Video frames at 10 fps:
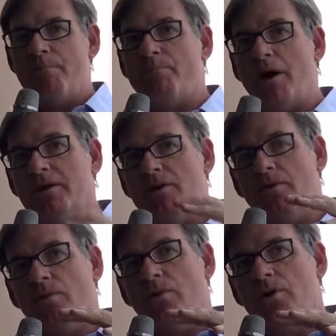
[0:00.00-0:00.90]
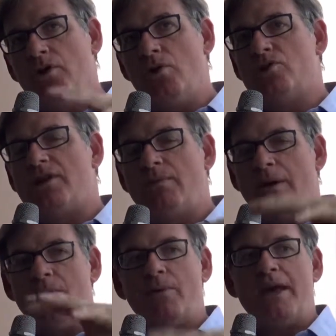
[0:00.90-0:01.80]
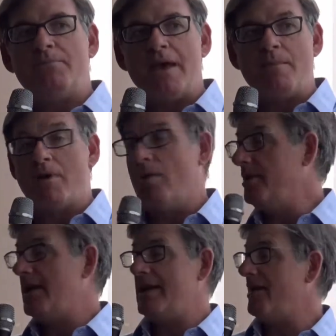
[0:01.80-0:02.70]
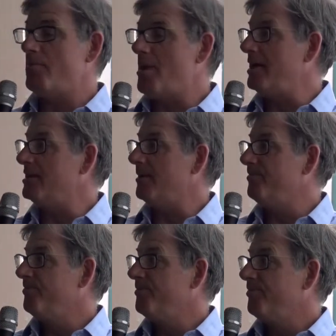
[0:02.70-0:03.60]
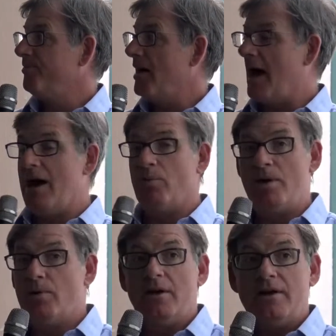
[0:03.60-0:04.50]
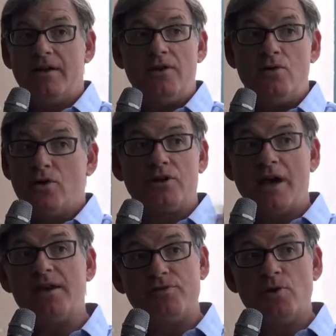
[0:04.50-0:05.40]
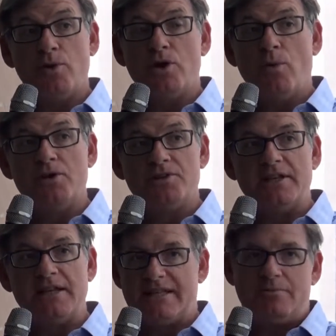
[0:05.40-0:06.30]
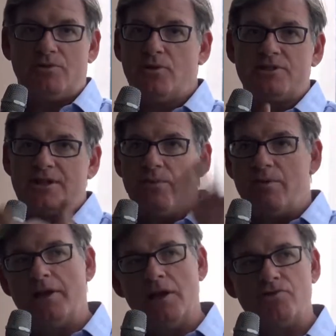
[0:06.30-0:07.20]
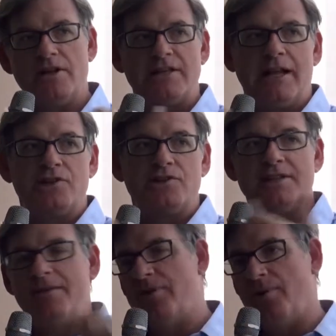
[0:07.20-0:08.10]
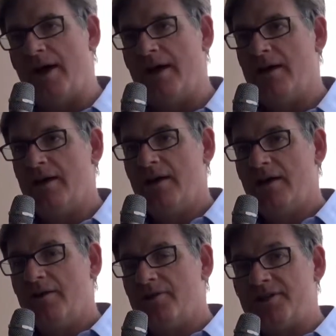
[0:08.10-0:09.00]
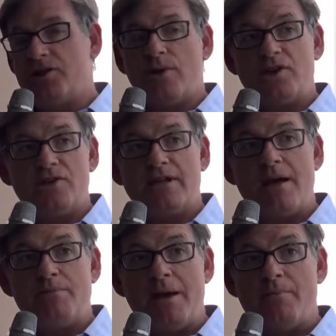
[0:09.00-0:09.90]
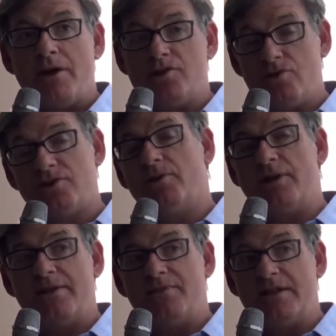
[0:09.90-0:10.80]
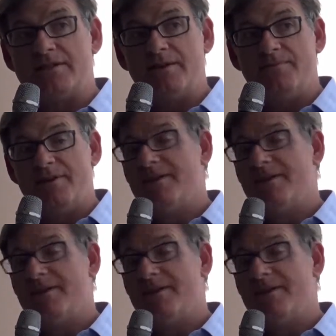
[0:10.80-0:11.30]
But usually when we were in Myanmar, we didn't have a minder, and you could kind of do what you wanted, except of course there were military intelligence everywhere. The situation now in Myanmar is you still need a visa.